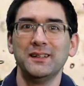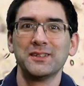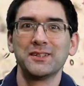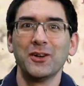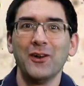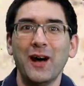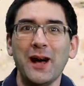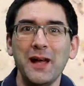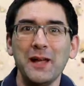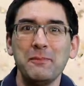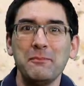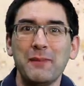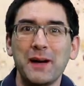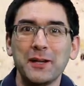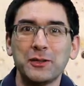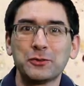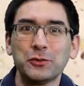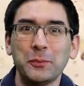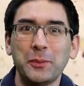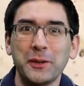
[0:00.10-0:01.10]
So hi,
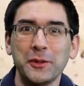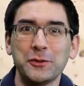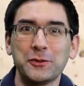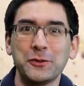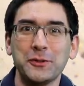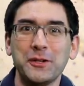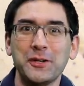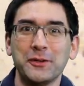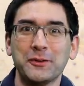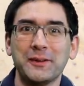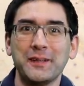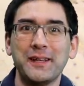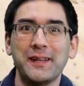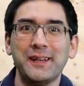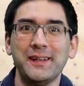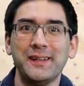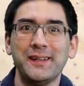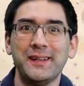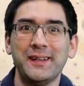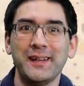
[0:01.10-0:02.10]
Microbehunter here
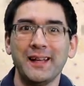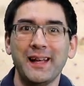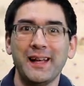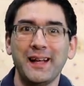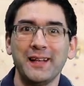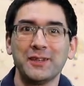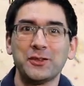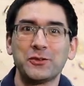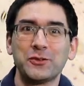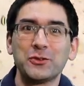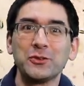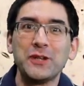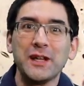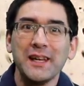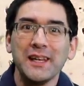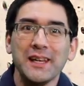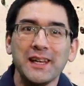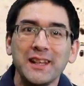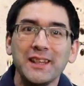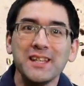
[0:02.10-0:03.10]
again and
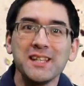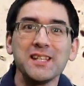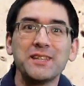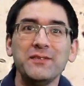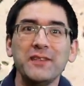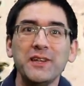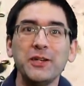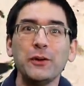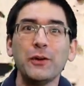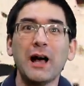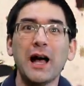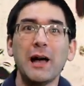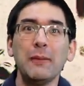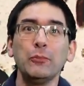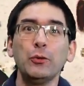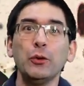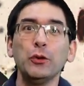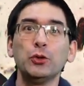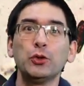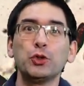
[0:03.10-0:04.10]
today in this video
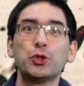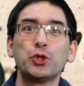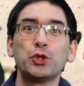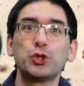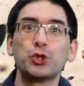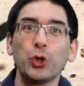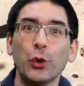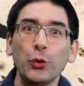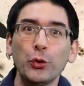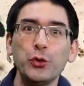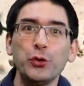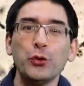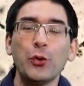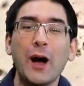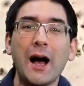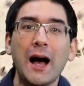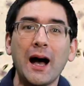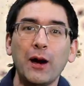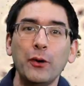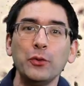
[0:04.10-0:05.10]
I'm going to show you
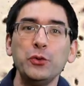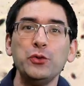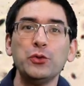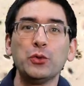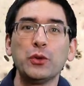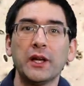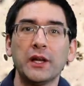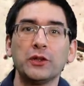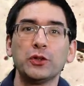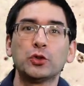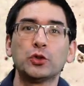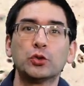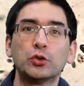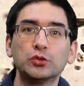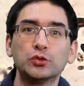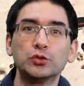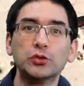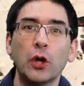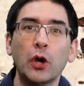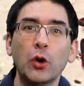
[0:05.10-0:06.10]
how you can
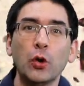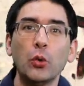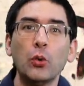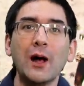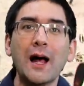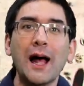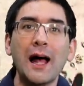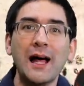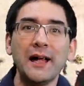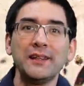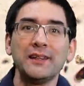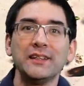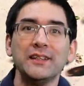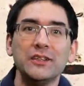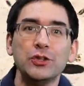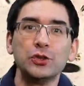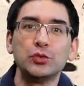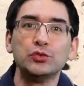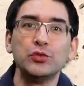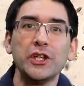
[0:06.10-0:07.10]
grow and
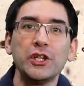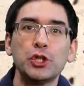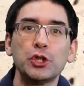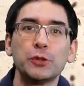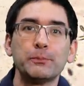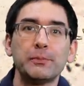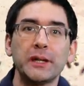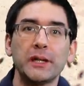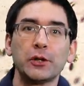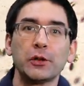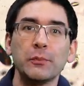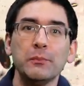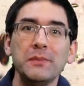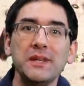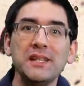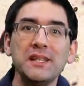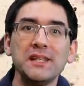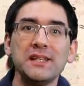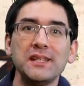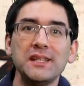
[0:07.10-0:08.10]
enrich
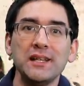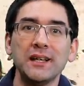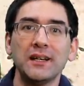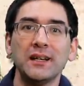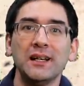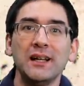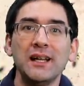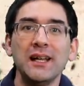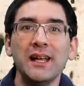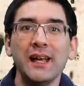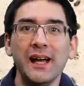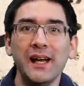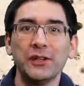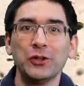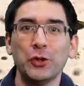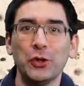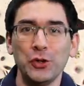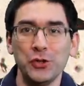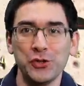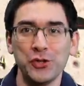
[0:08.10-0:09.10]
Paramecium
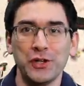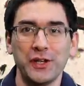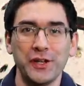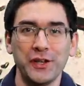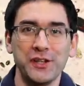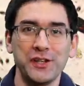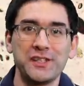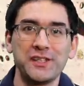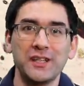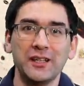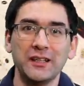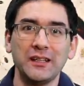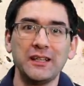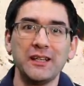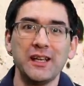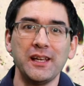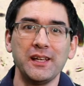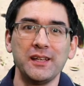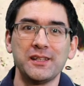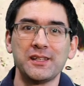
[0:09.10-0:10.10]
and also other
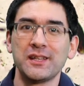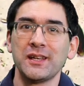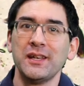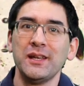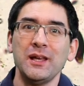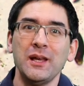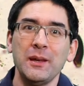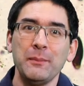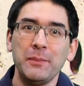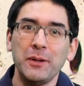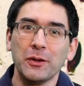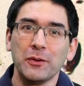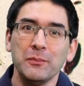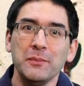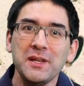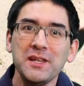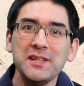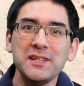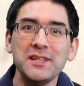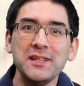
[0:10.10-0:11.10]
ciliates.
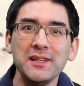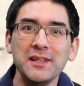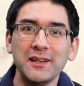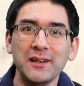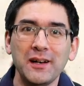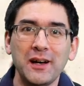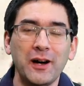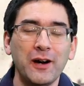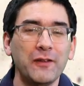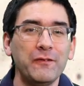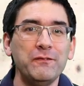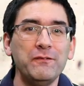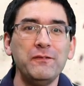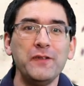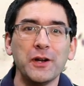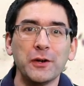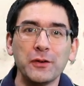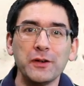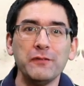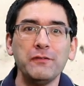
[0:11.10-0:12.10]
Paramecia are
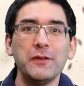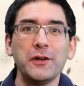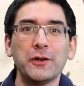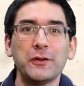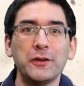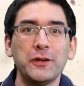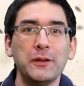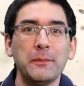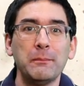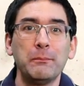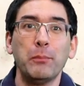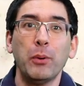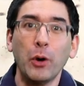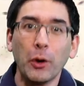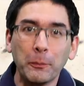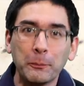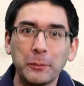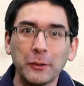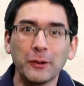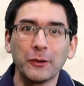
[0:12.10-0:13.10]
very very
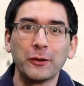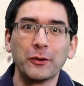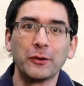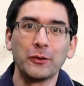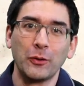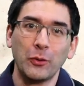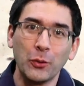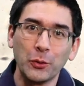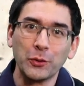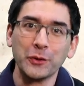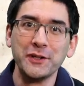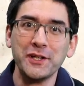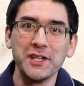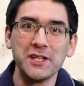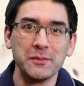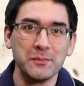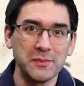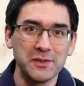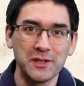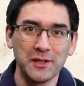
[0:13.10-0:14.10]
popular
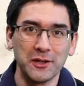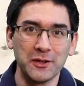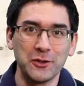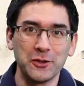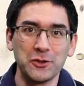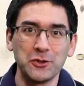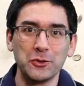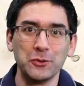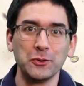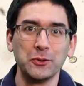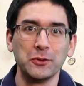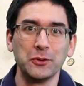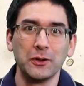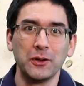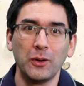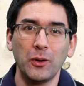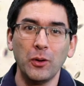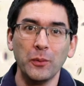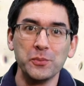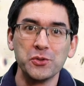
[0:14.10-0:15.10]
organisms uh, to
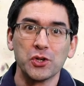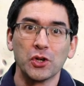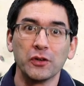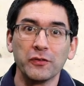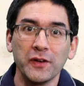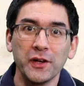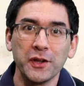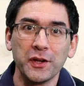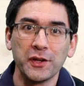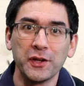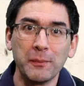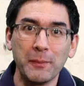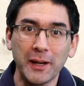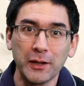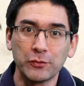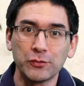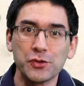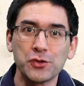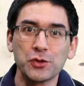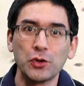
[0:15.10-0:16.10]
observe under the
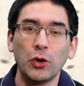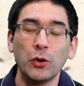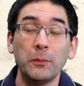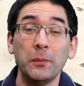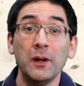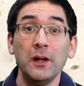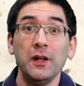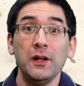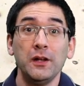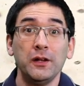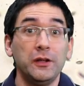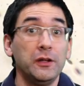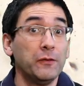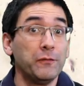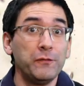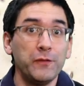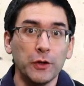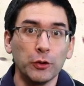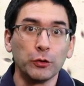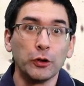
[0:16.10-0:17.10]
microscope. They're
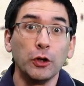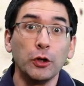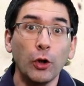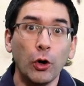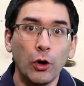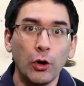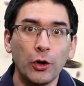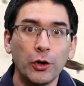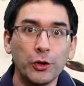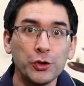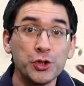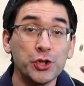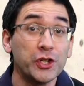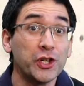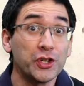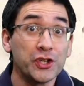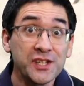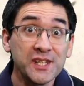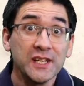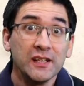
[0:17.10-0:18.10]
fairly large,
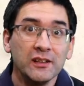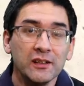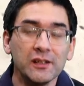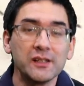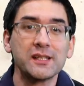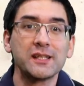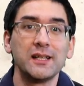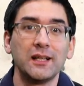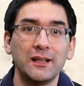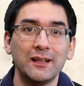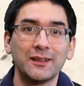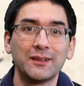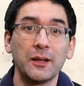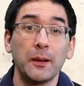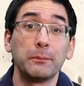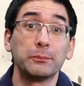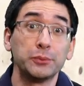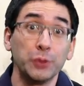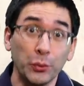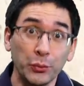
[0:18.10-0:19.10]
they're single-celled
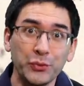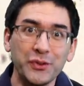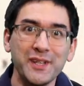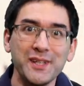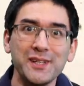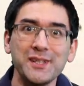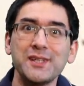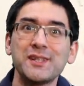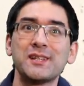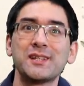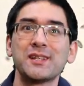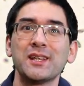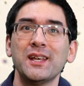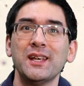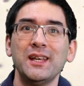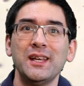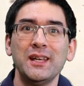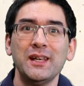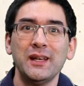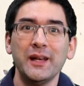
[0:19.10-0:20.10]
uh, protists
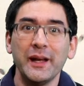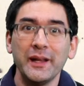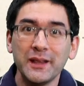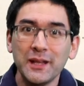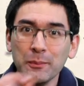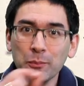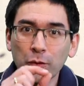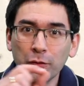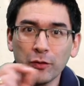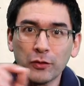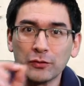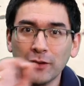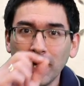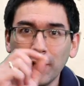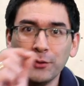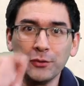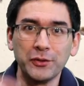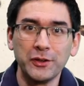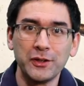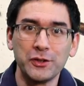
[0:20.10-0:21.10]
and they move
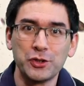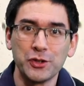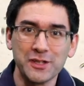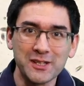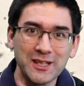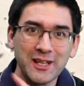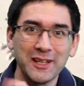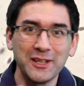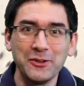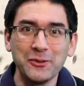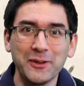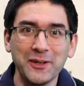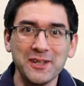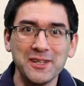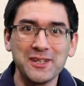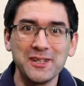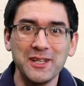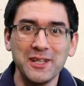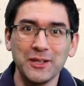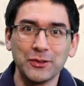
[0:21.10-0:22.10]
around uh, just like you can
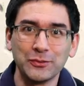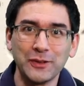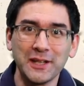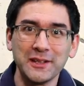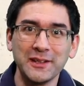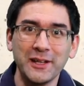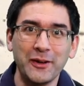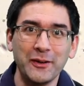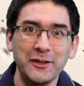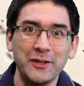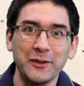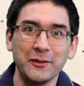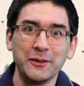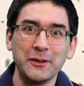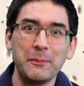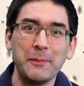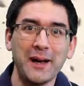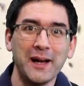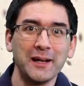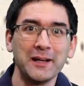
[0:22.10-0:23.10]
see right now here in
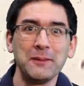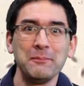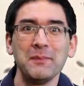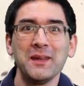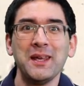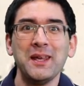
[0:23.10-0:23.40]
the back.